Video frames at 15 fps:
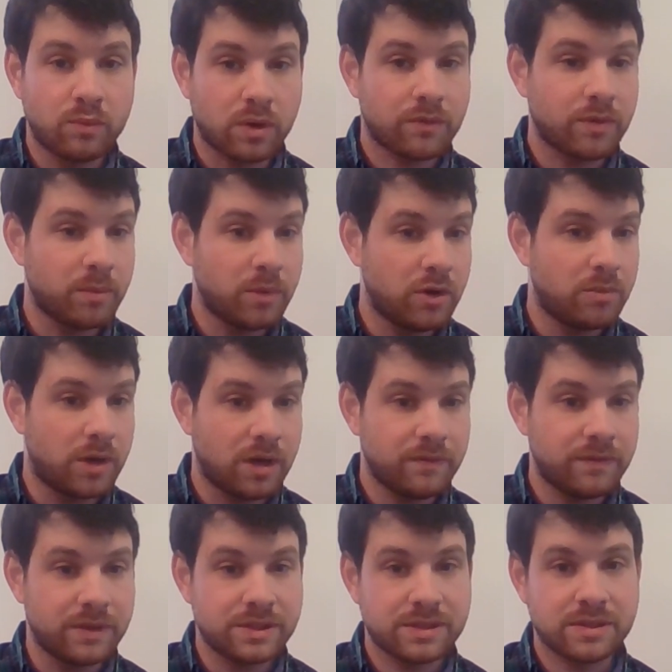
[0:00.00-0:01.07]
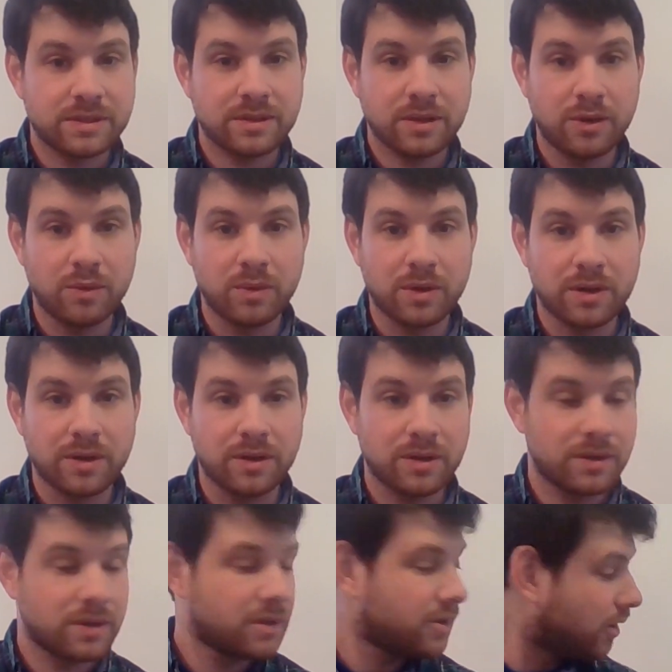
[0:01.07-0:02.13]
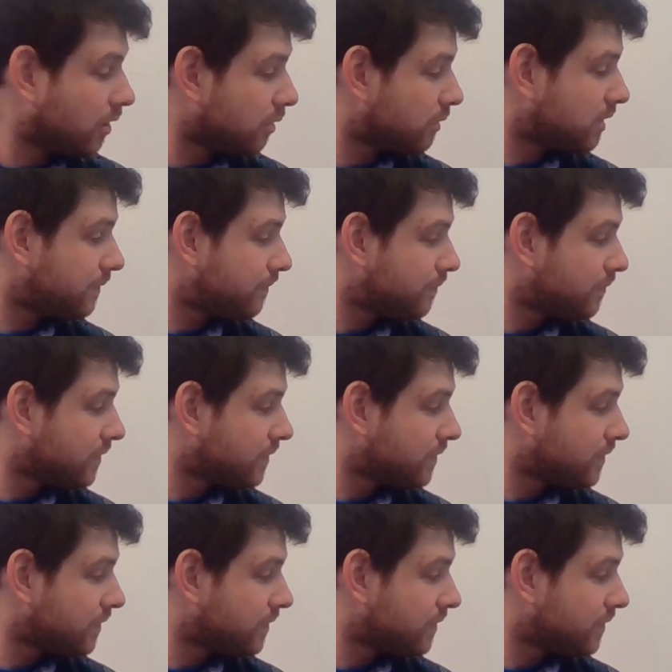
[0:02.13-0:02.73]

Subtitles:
work from home office coworker, Karma.